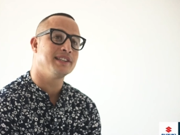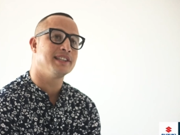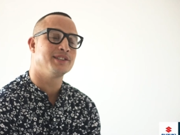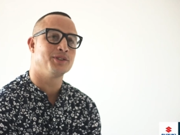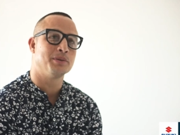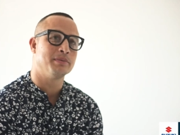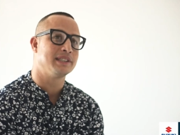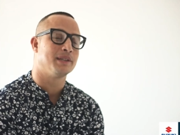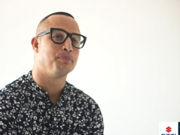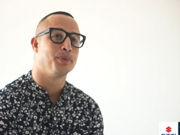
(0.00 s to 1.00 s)
the
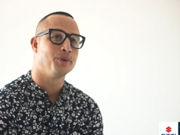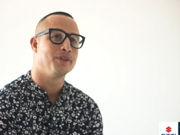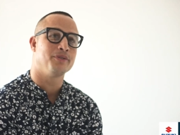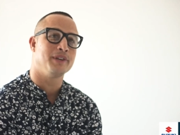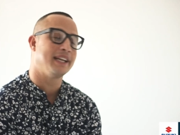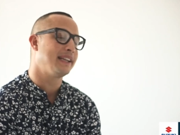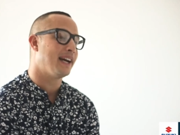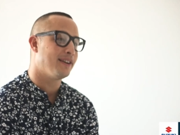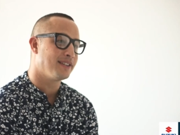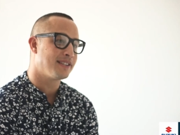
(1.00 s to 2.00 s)
Stormers the beautiful
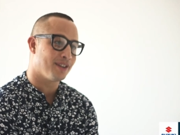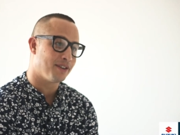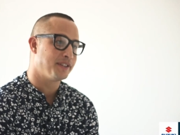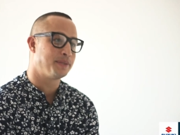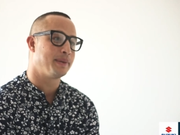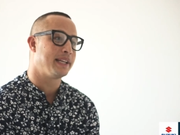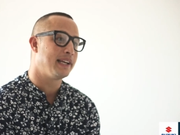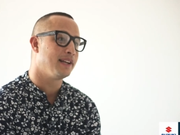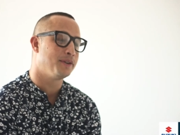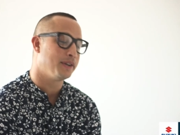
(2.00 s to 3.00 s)
letdowns of this
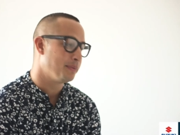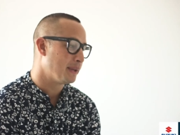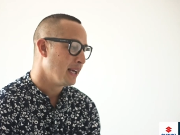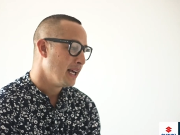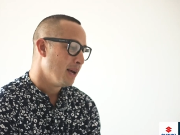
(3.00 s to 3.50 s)
particular tournament